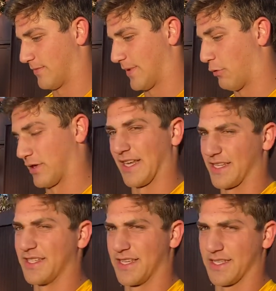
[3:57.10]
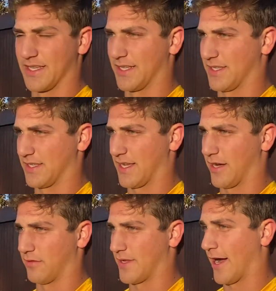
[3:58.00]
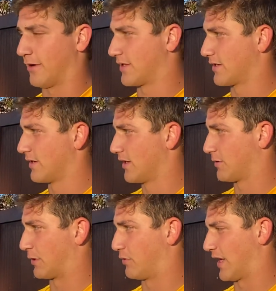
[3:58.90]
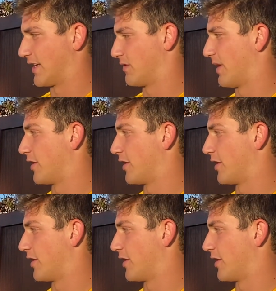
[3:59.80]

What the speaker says: it wasn't as consistent as it is now. Now it's, especially with the guys that have been